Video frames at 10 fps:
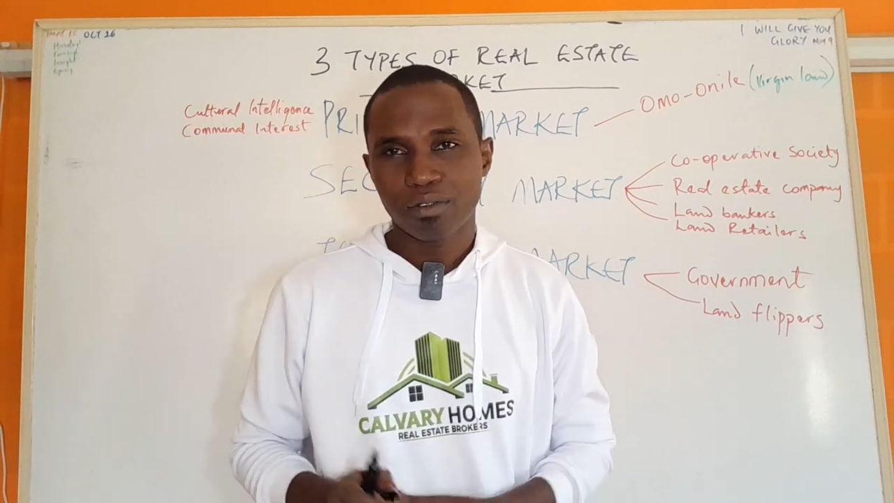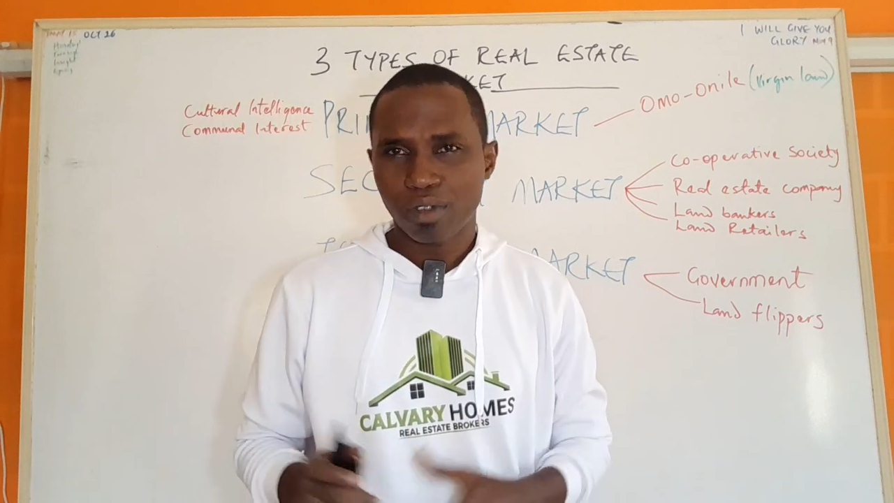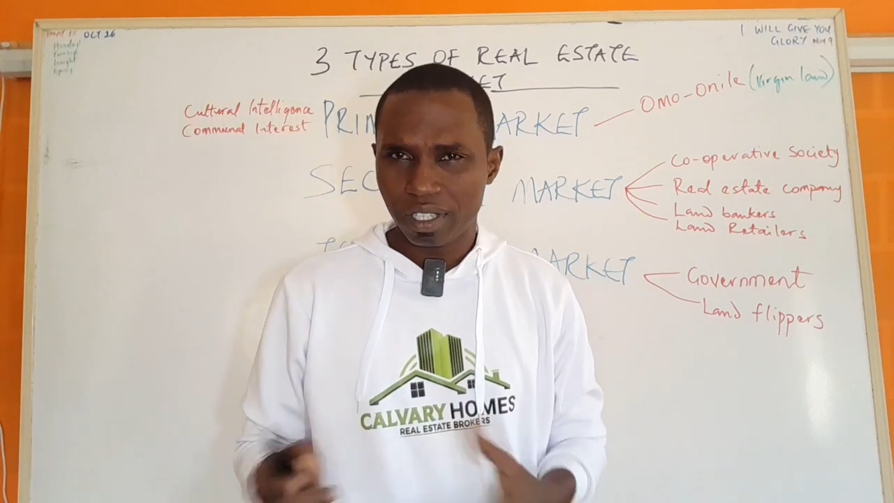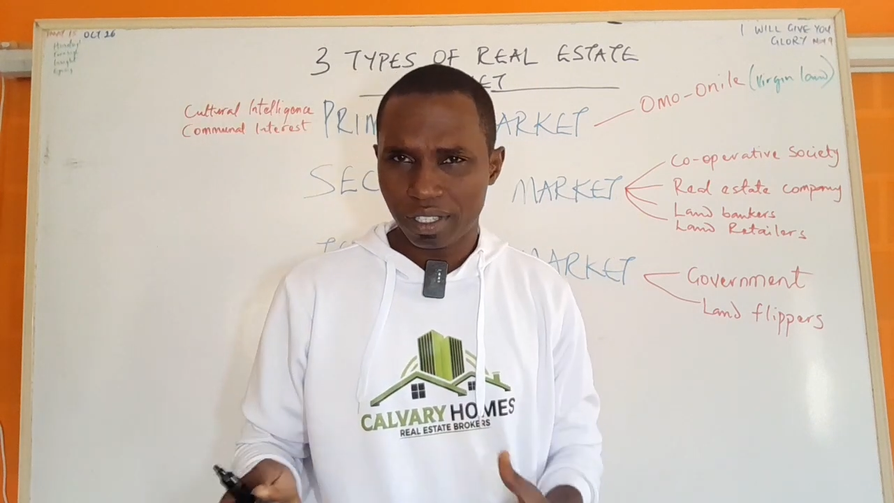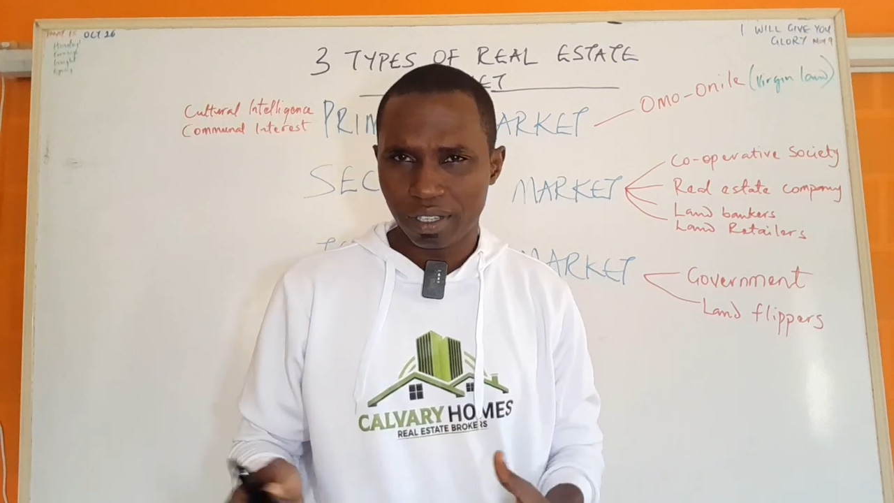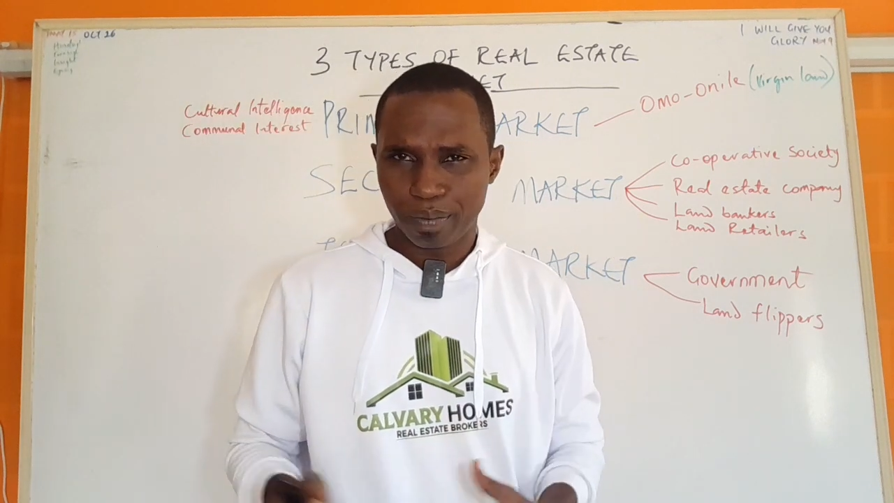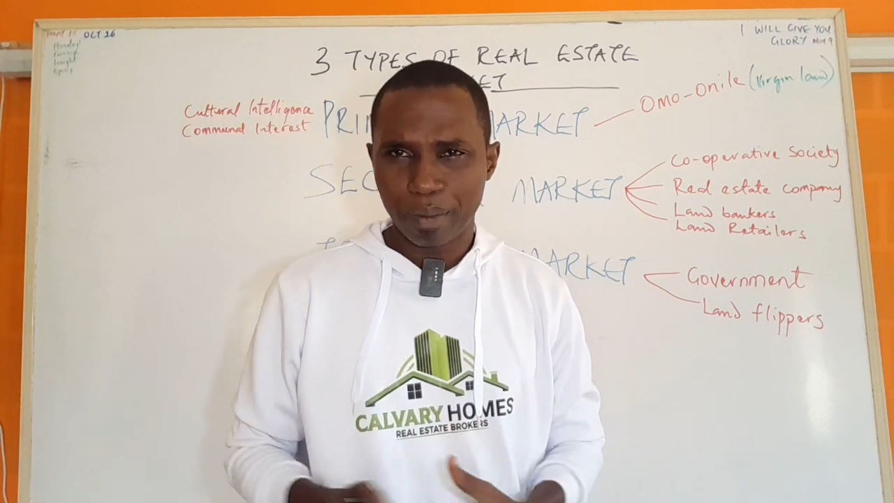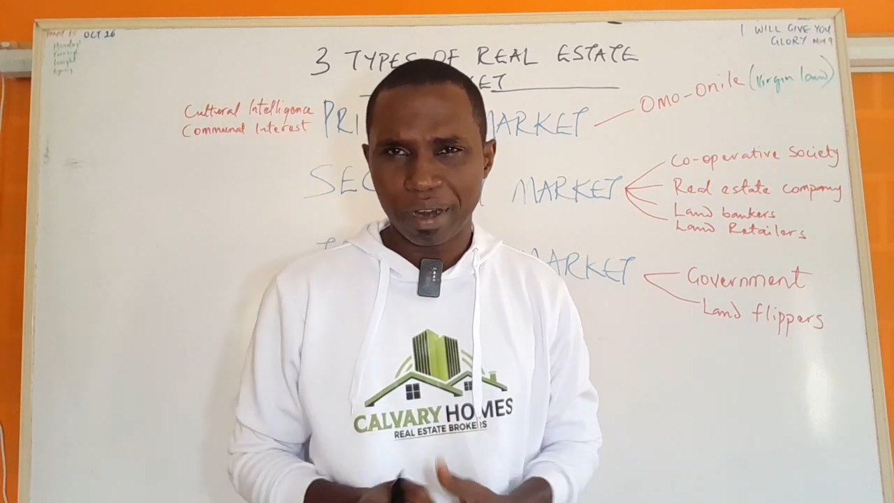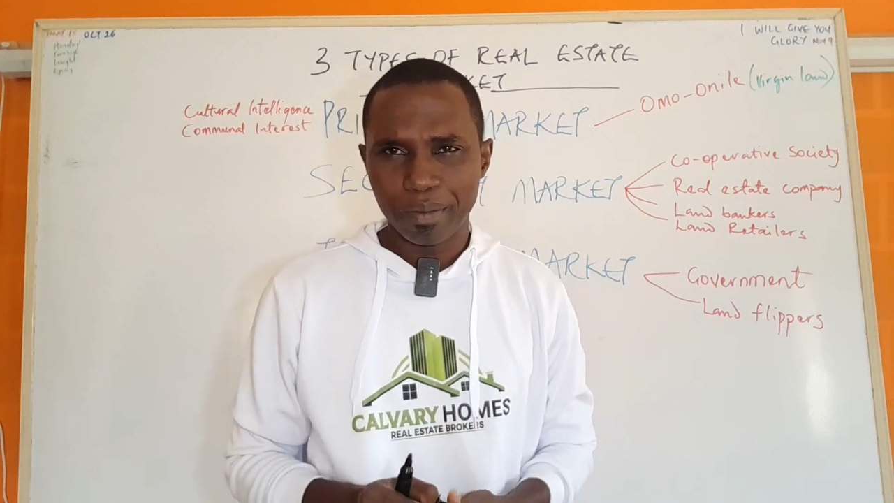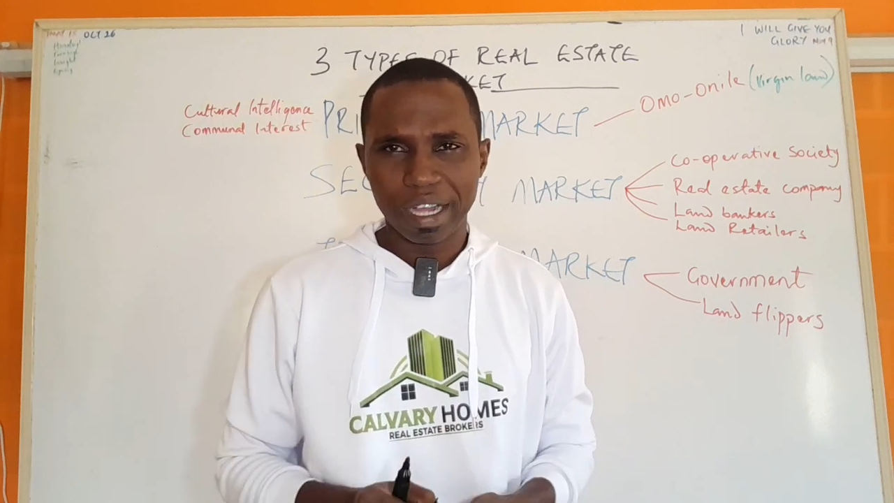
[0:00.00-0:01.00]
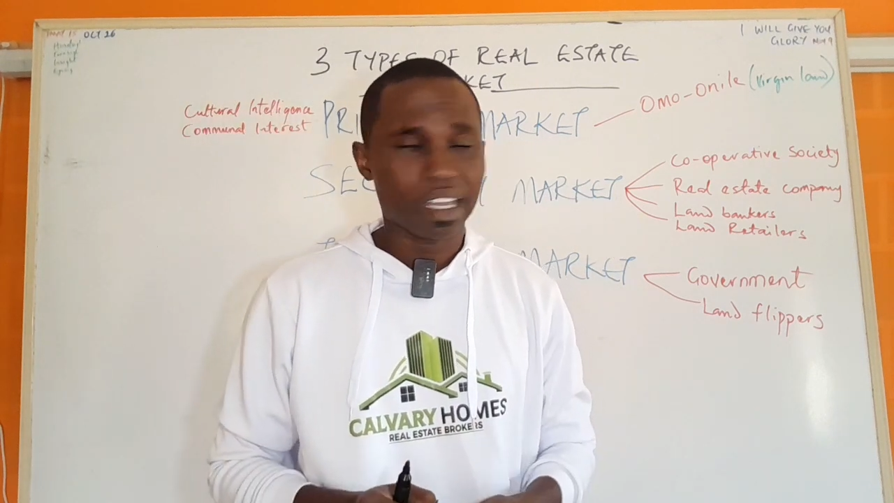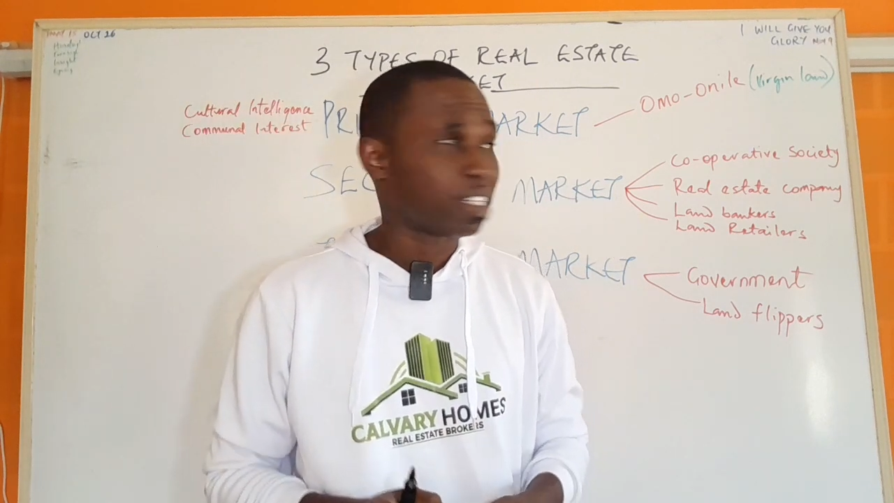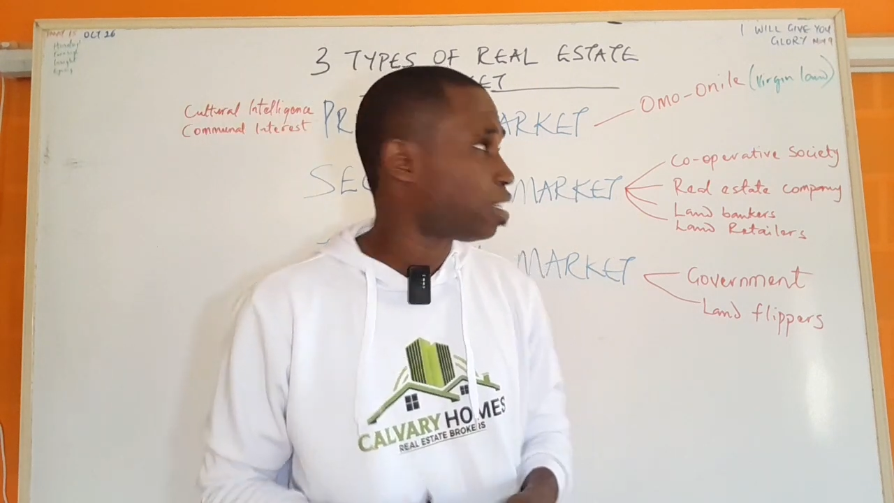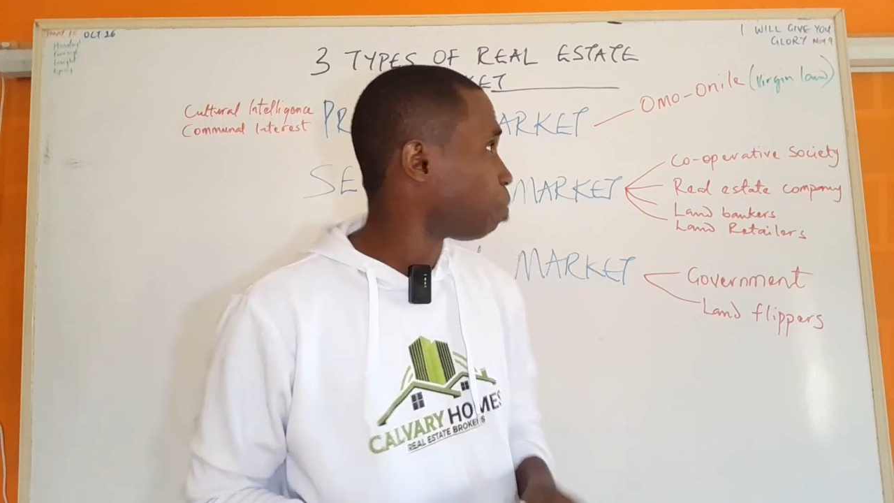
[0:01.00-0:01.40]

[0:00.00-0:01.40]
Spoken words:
What is the primary market?